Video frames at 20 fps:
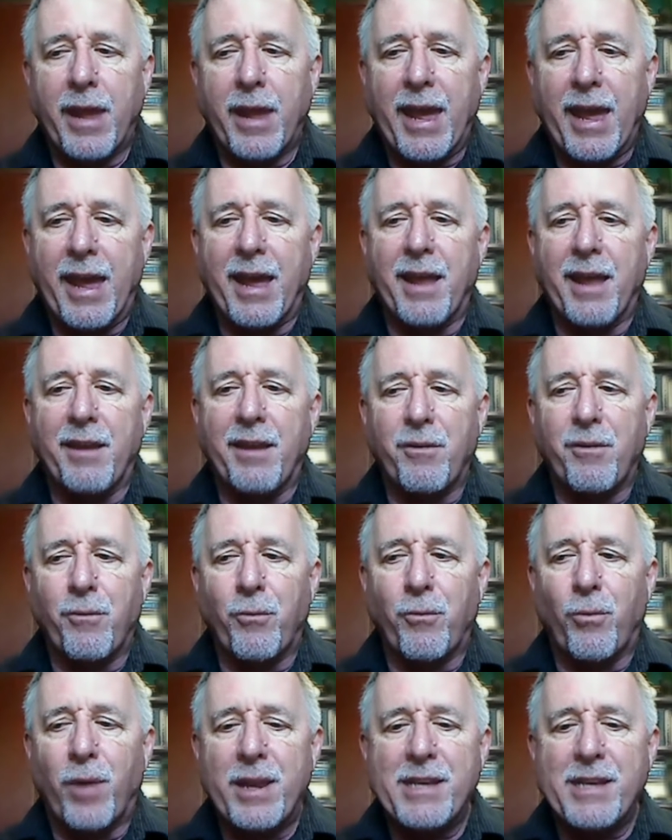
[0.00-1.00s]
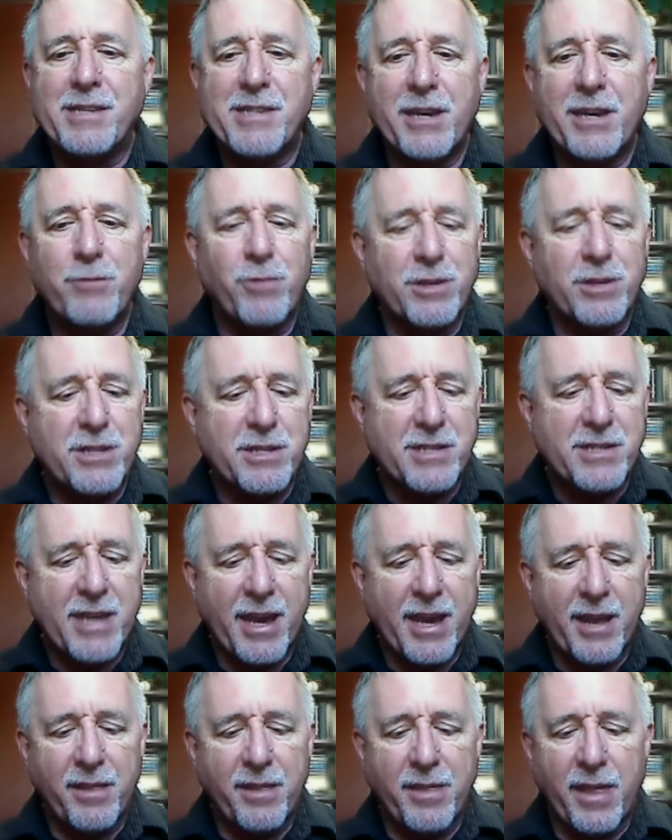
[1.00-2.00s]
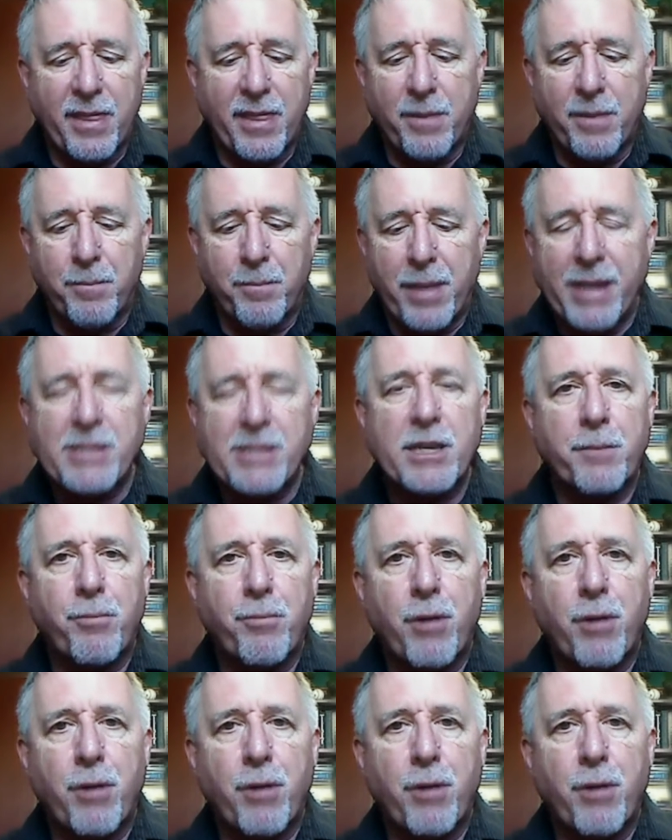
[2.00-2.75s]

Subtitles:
And what he said is that the basic